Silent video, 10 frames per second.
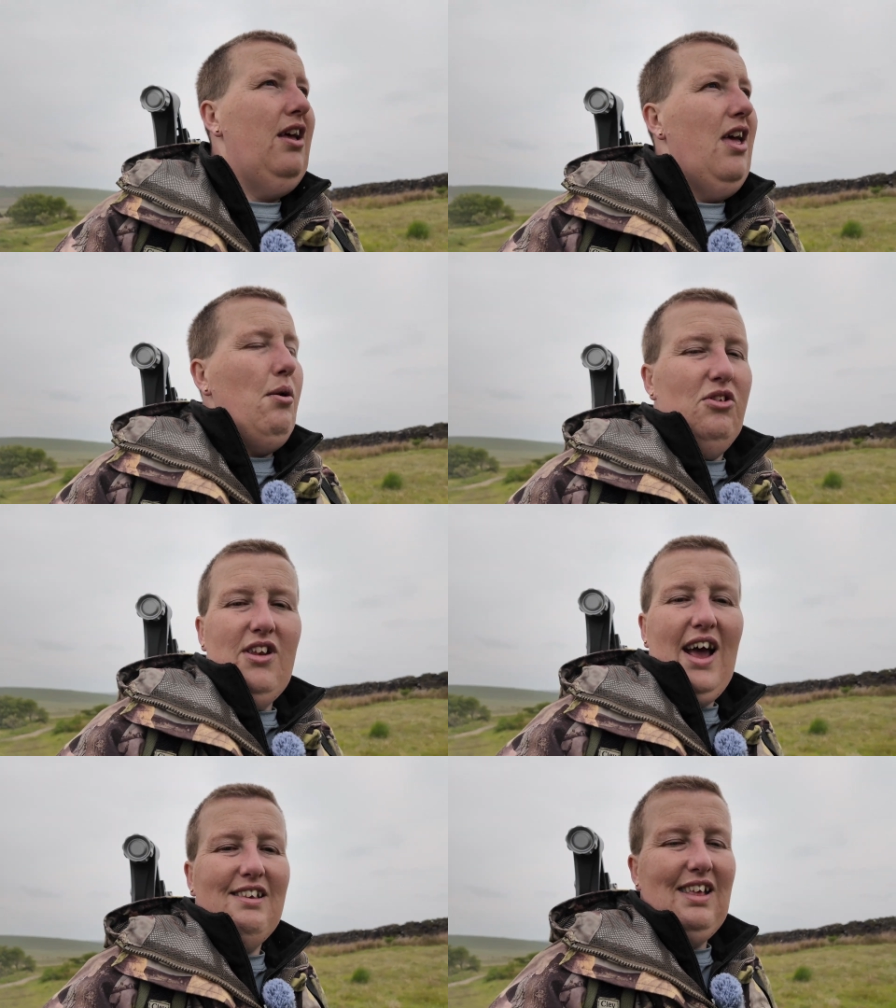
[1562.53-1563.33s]
It was
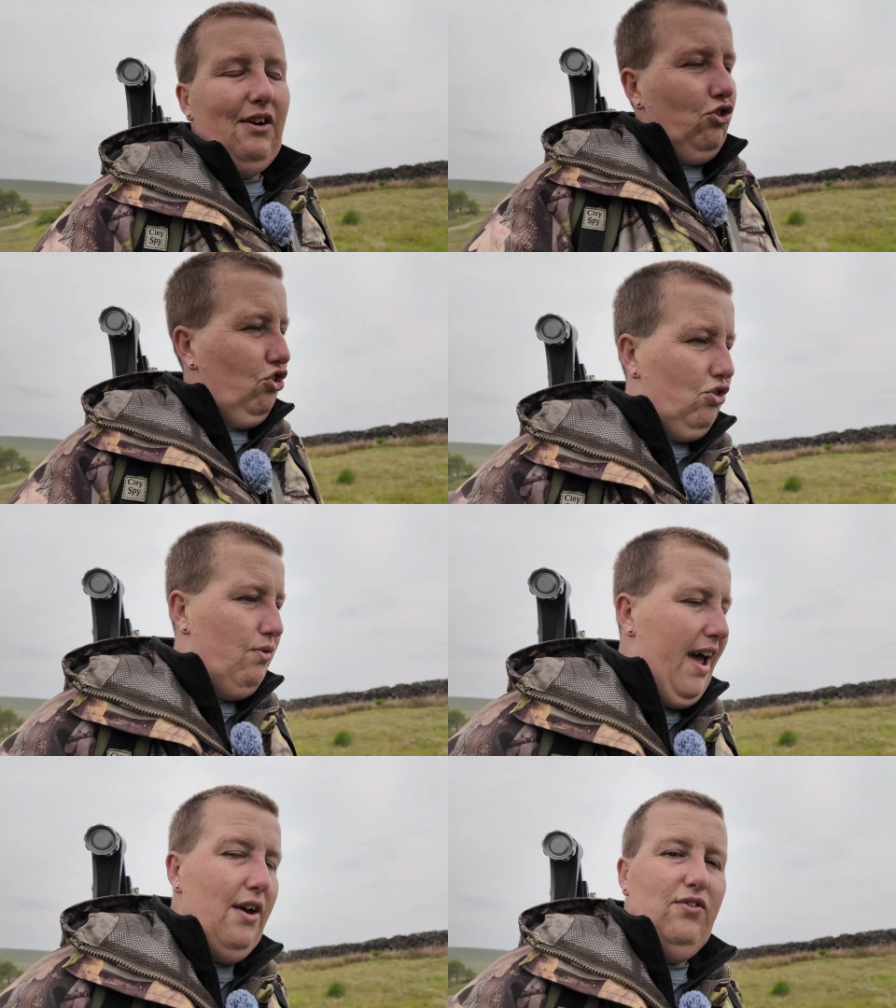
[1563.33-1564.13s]
nice that I just
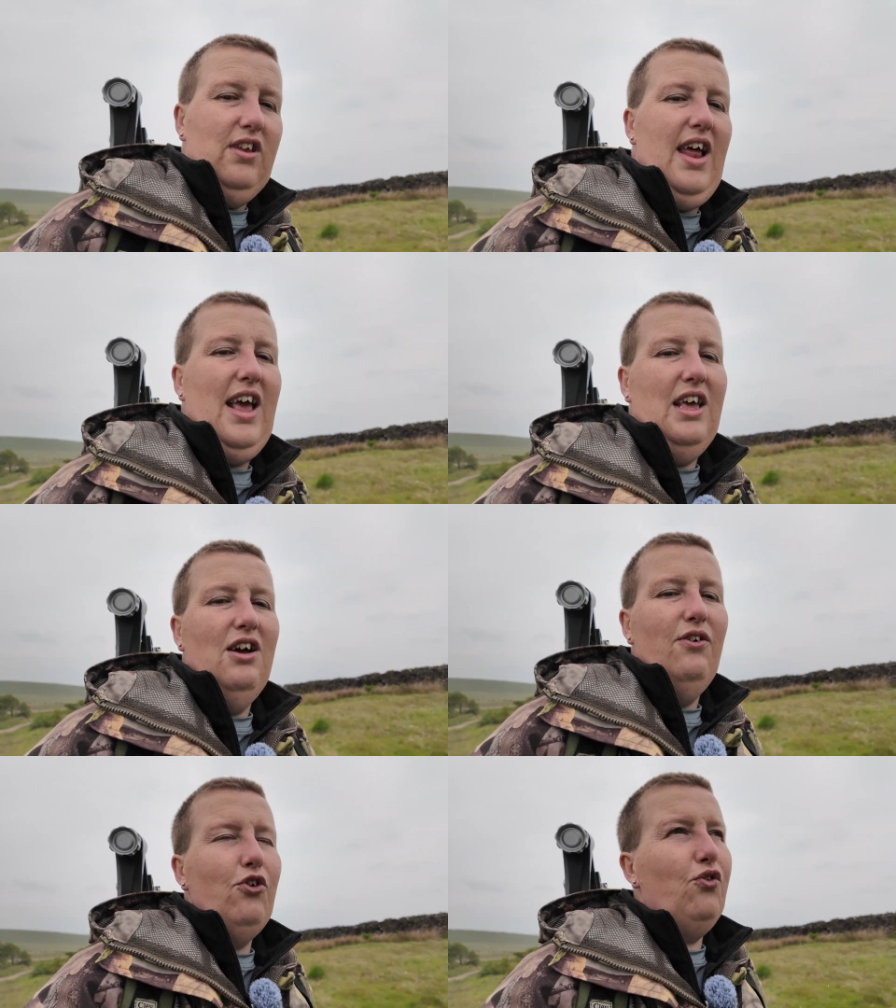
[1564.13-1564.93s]
arrived today,
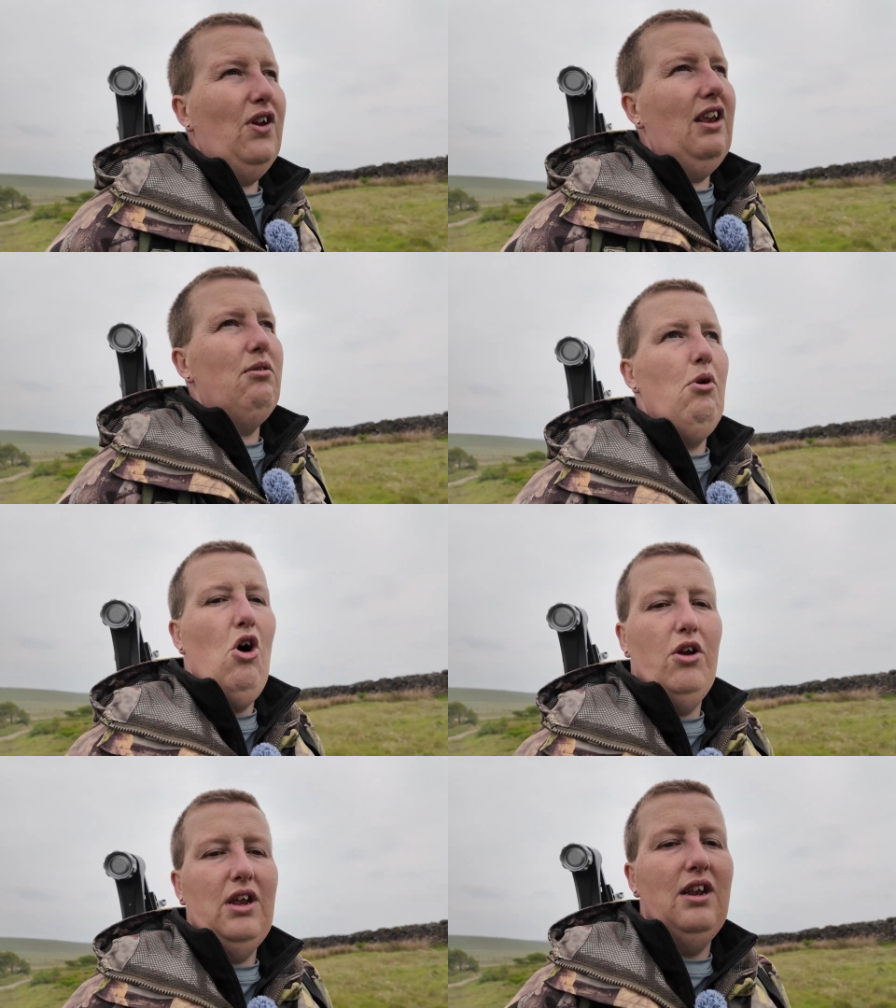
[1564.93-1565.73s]
first thing this
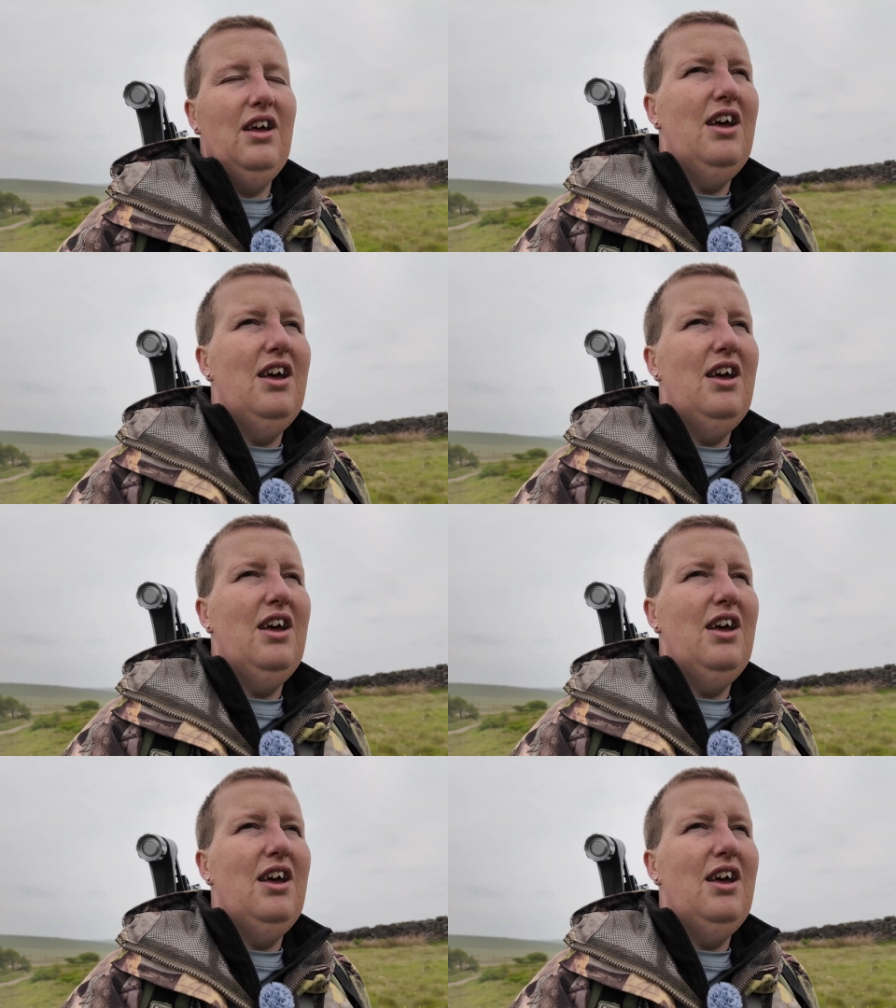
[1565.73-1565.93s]
morning.